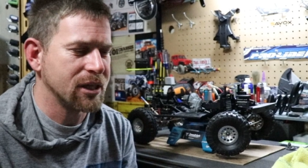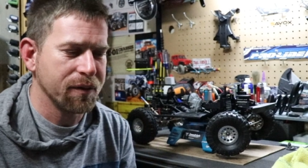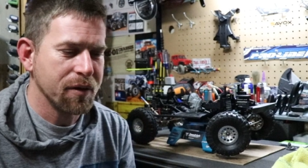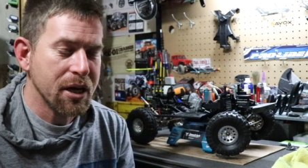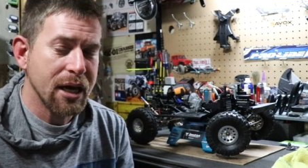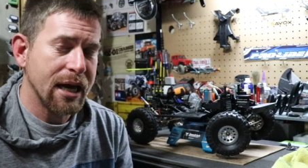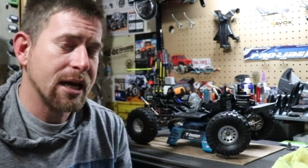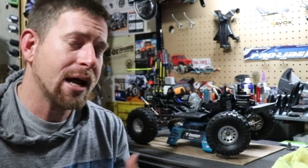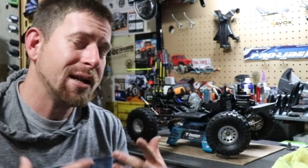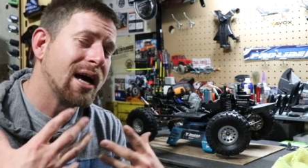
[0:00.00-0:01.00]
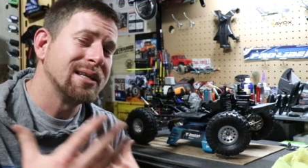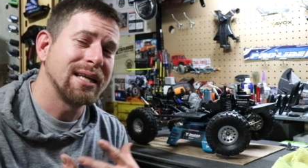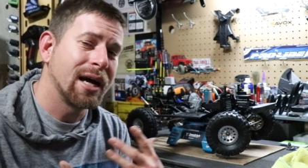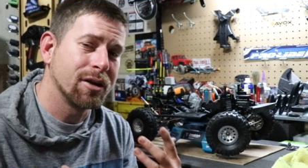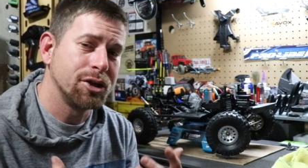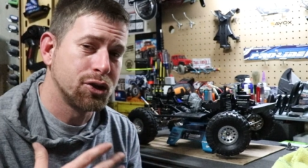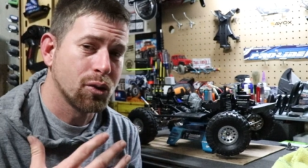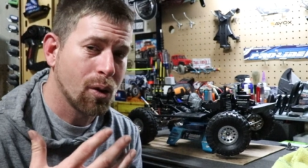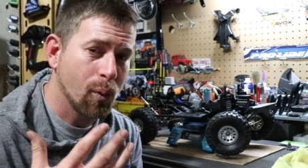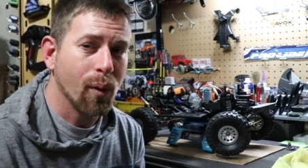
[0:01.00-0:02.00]
stuff. And I'm not exactly
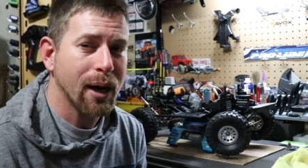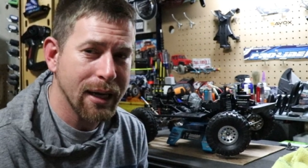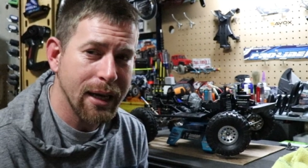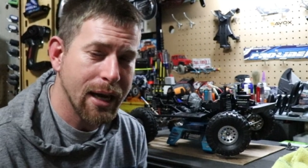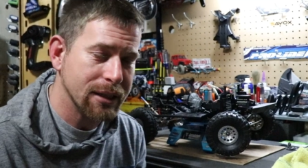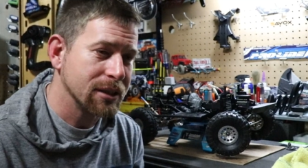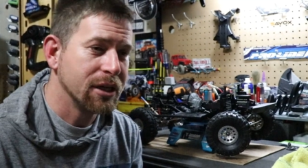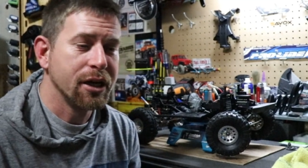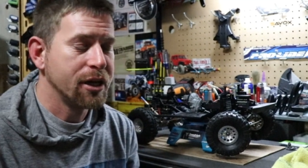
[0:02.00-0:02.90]
sure what it is.